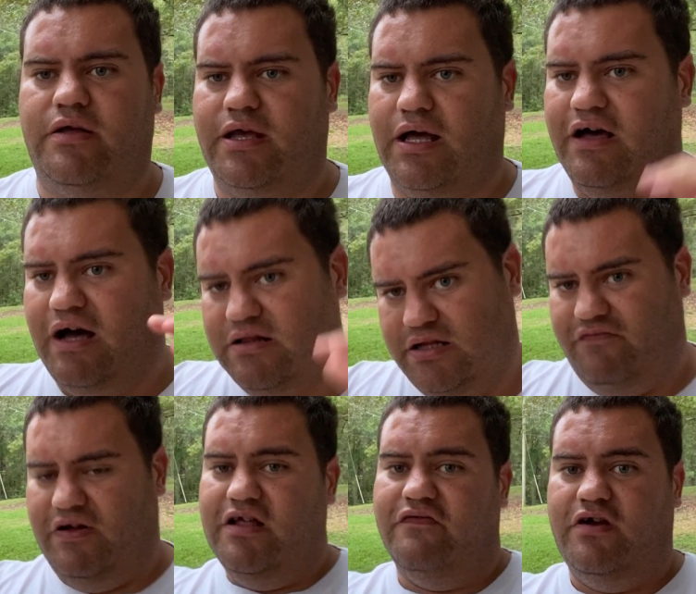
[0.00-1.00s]
Like,
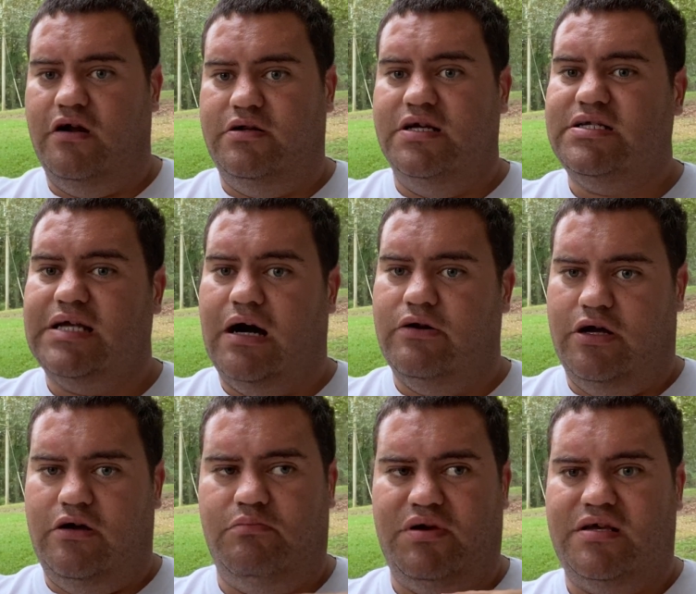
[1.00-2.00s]
if I live here in this town,
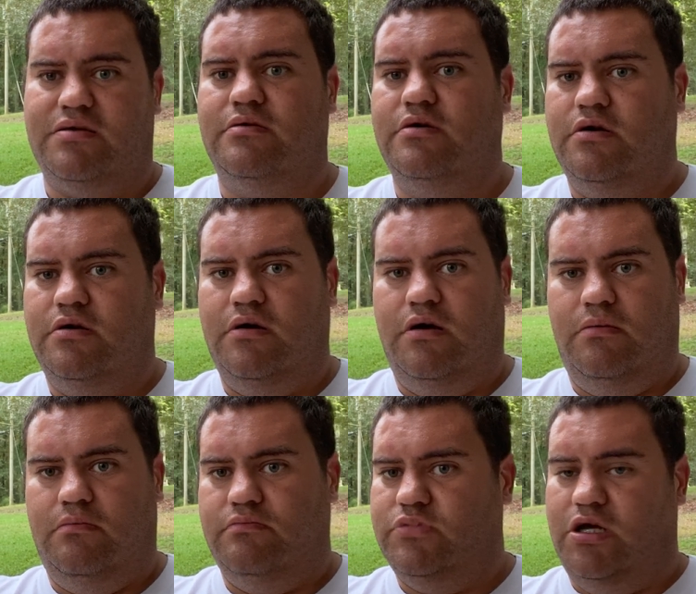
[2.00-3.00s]
it could be
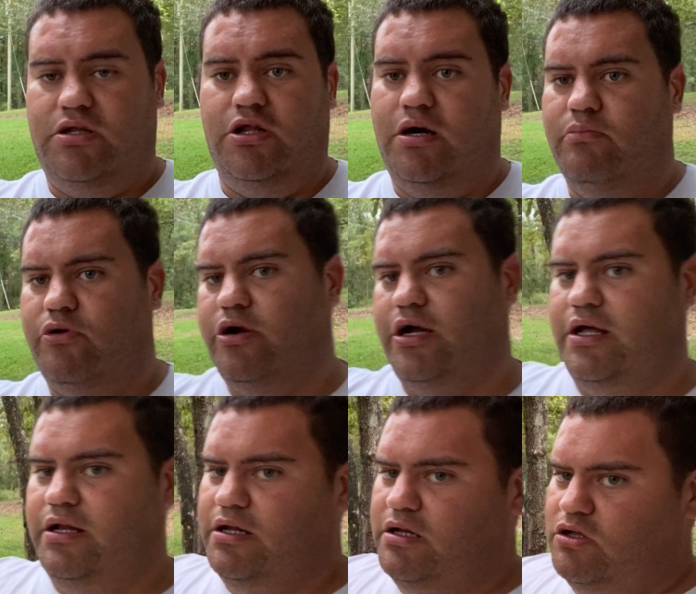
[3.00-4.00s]
a number,
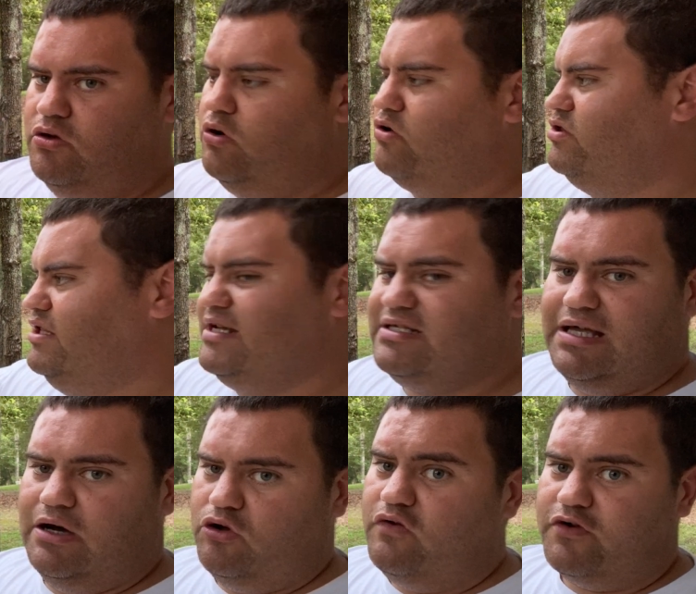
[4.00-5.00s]
and then you go to the next
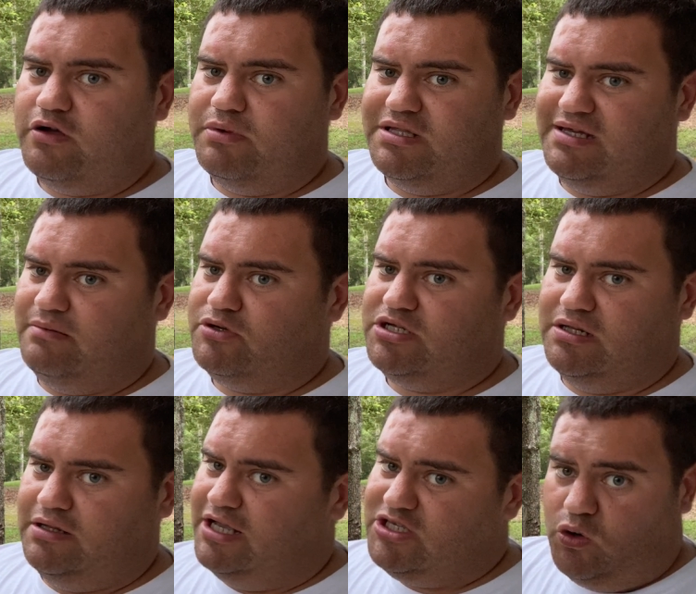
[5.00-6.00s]
town over, it could be 10%
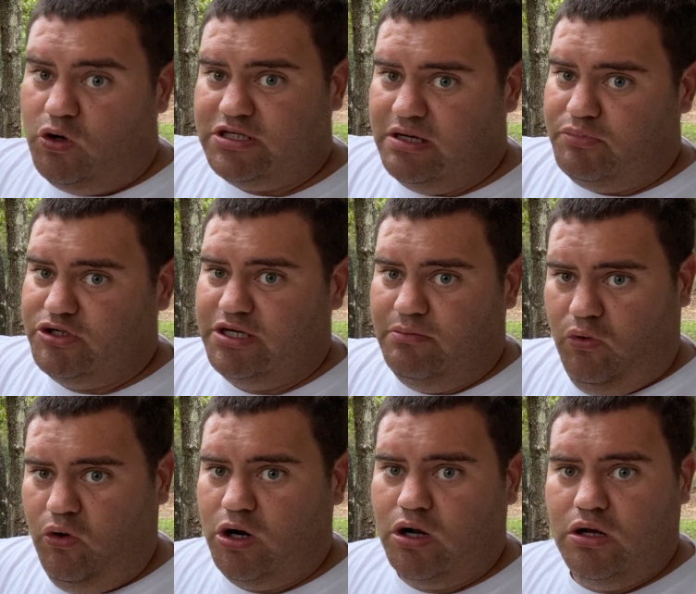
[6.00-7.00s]
less or 10%
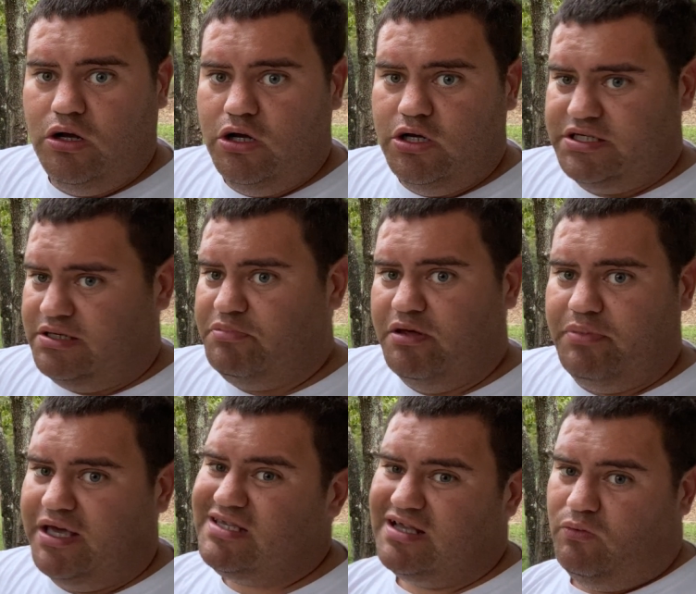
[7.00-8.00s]
more, simply
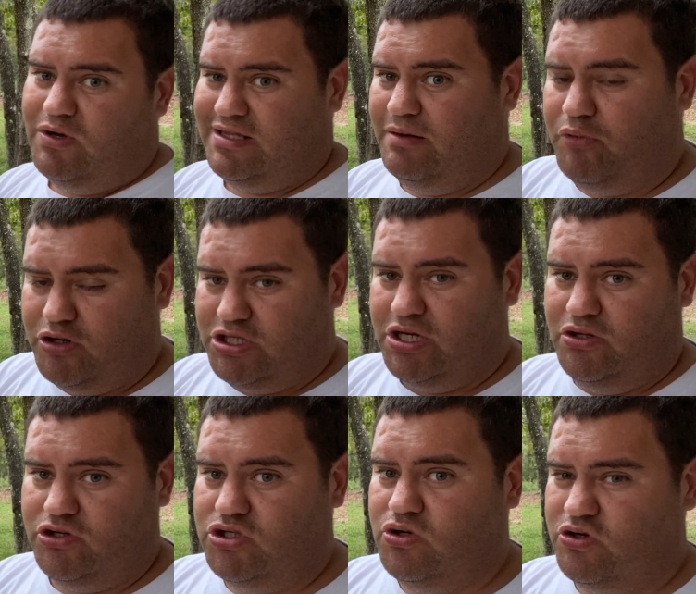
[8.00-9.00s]
based on what that
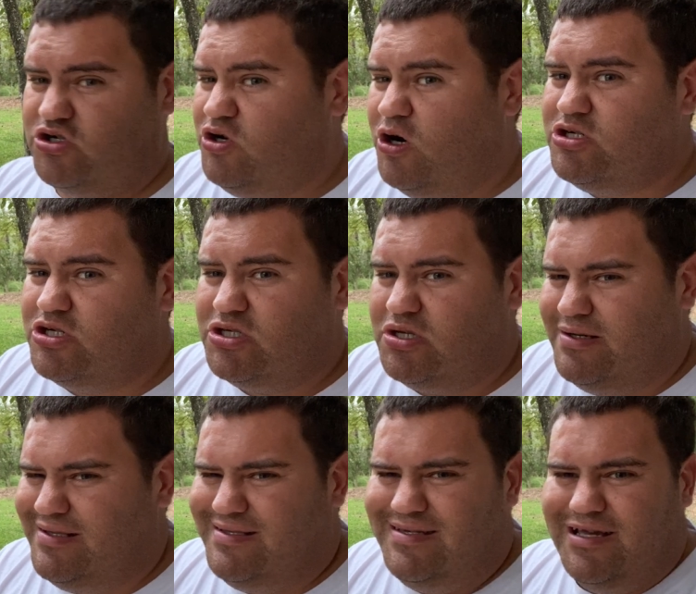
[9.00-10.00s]
particular store is charging.
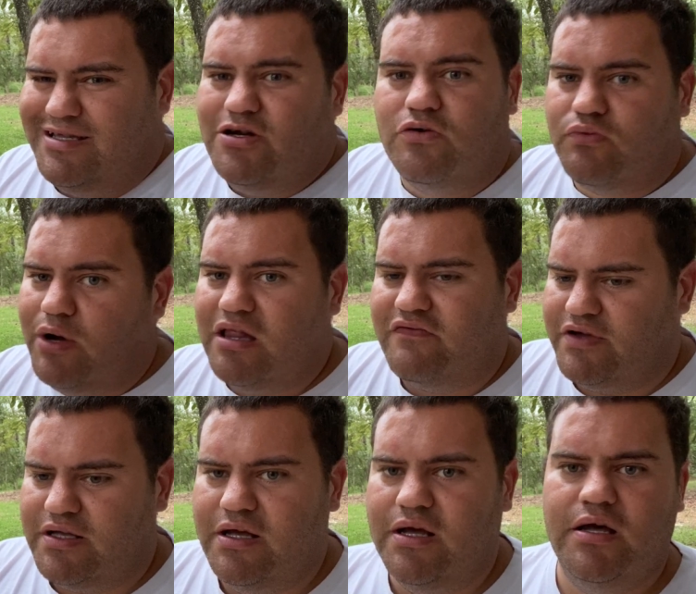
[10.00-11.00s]
So it's
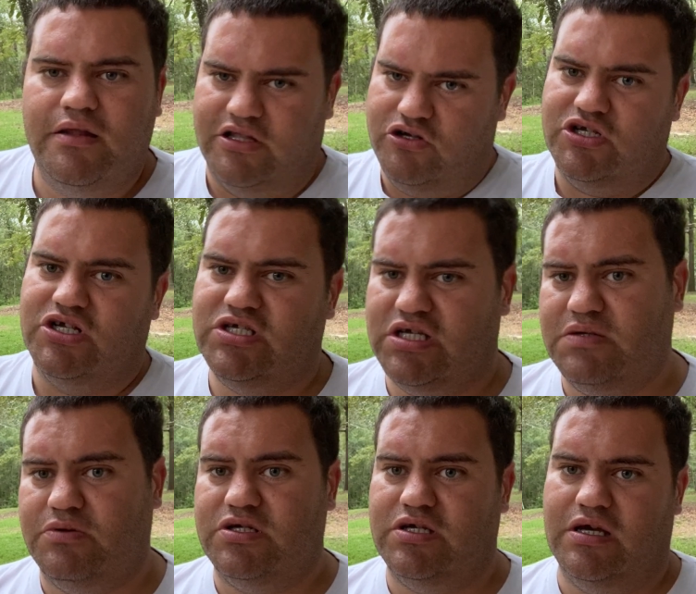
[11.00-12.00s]
irrelevant that there's a
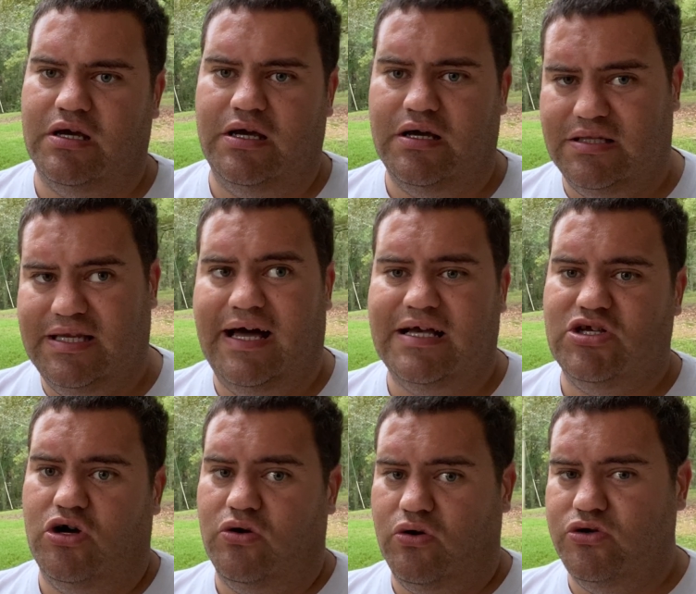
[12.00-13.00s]
6% tax
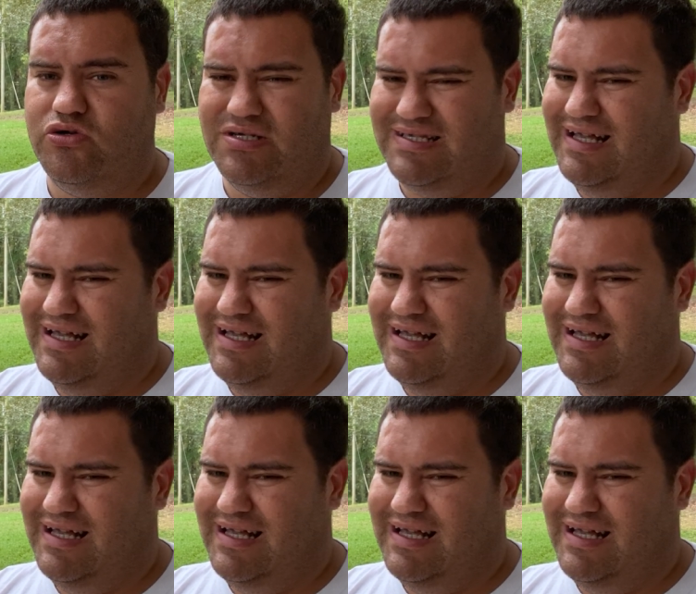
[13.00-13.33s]
on groceries.